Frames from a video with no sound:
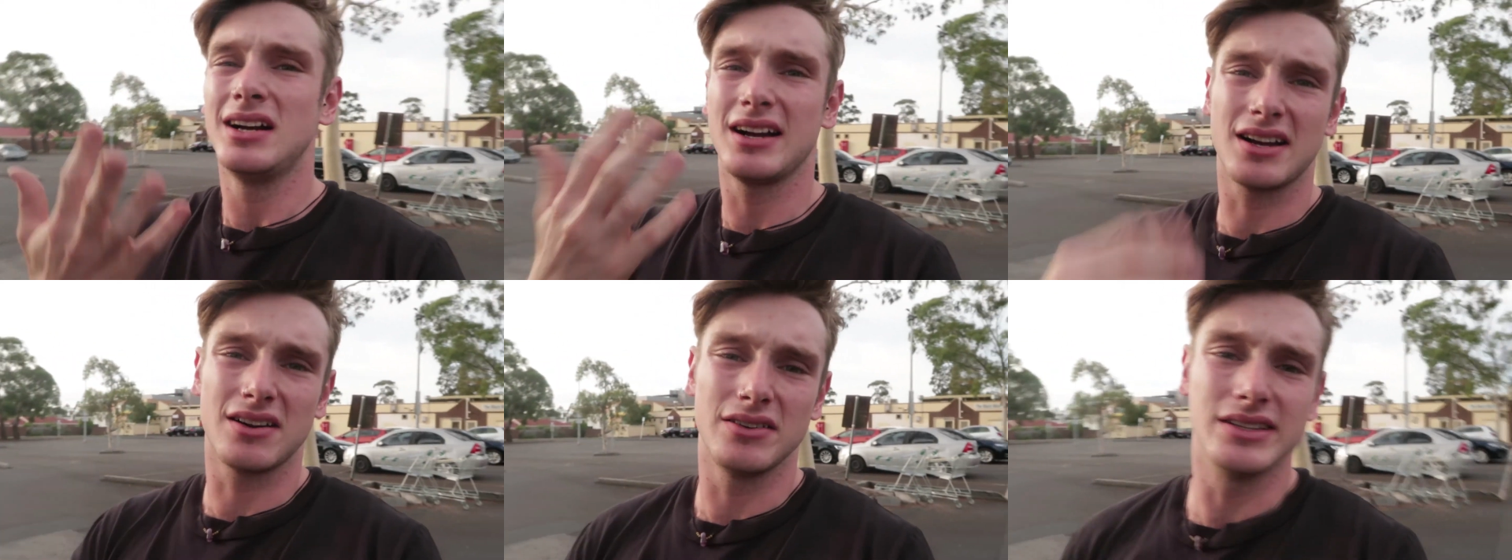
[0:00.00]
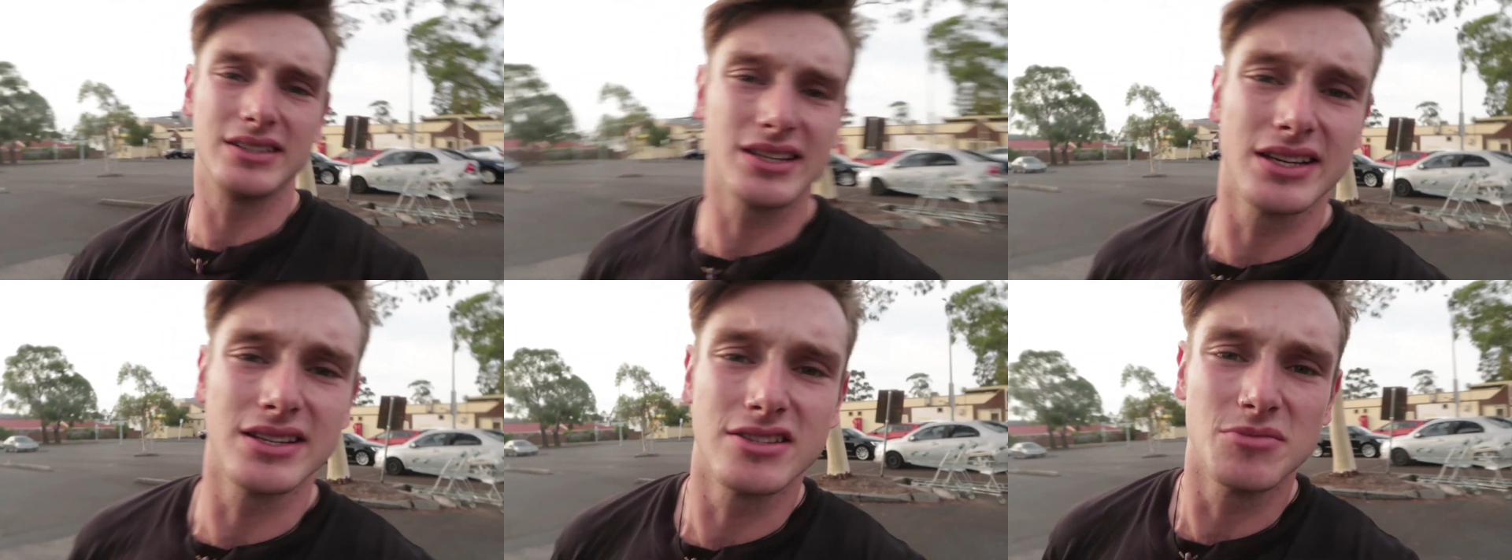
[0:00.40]
I can't really
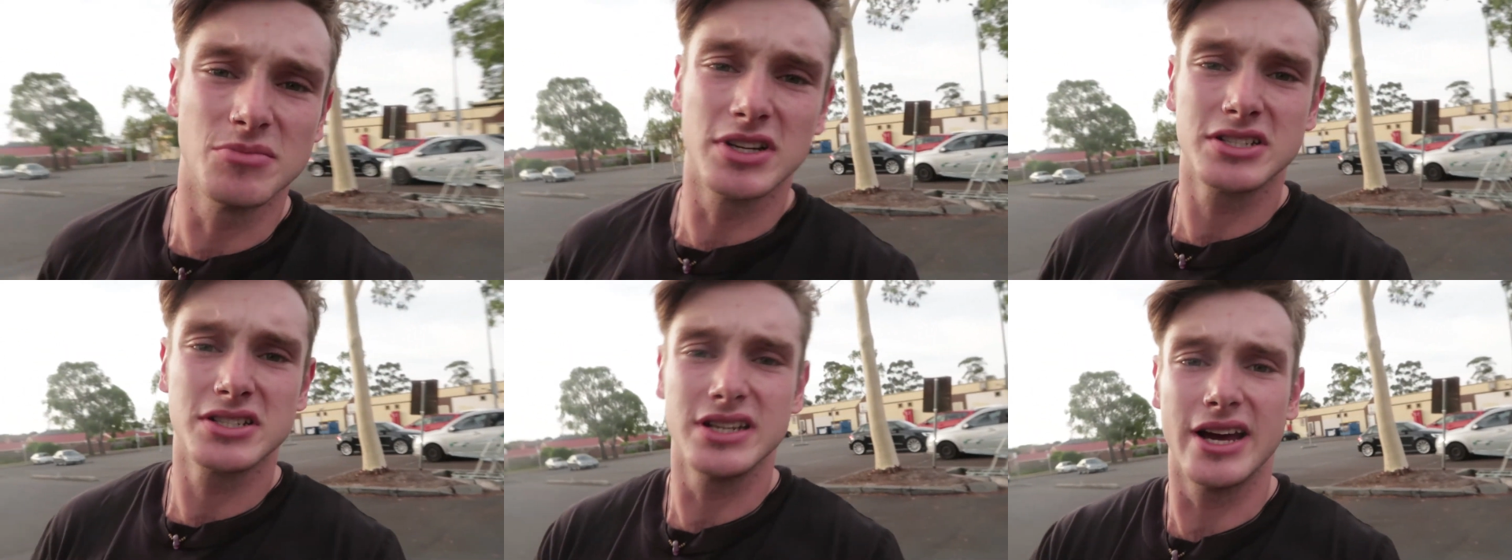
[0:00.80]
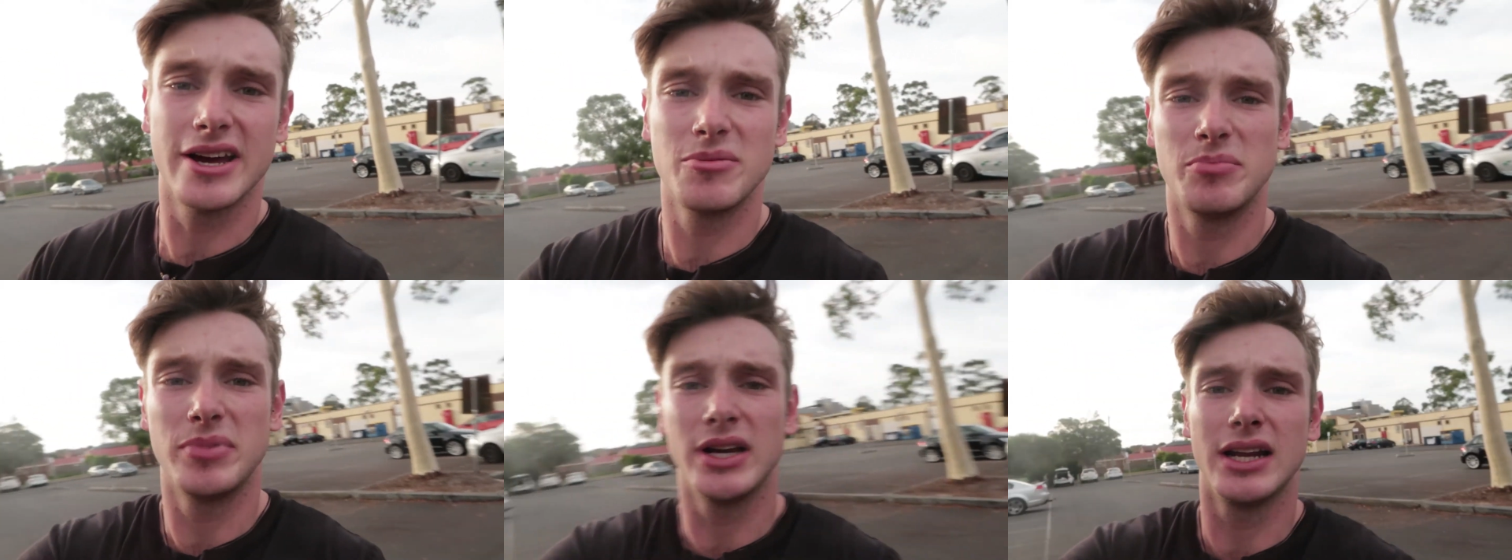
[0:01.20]
tell you too much
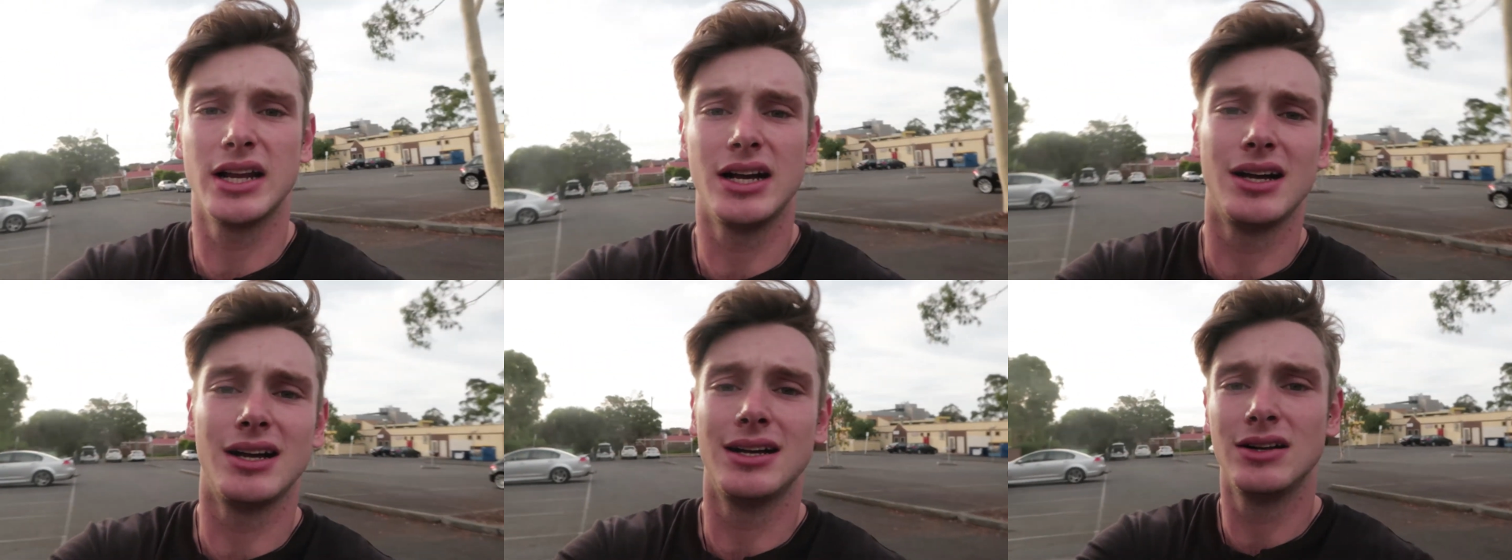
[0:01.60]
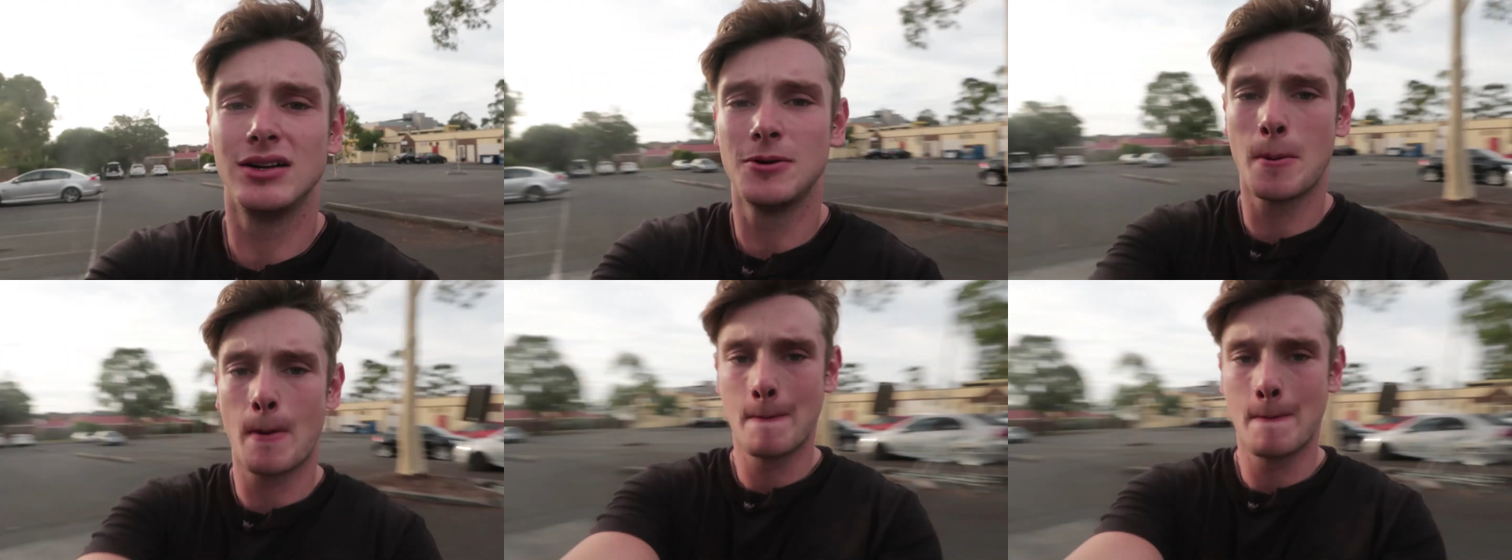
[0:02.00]
yet. But uh,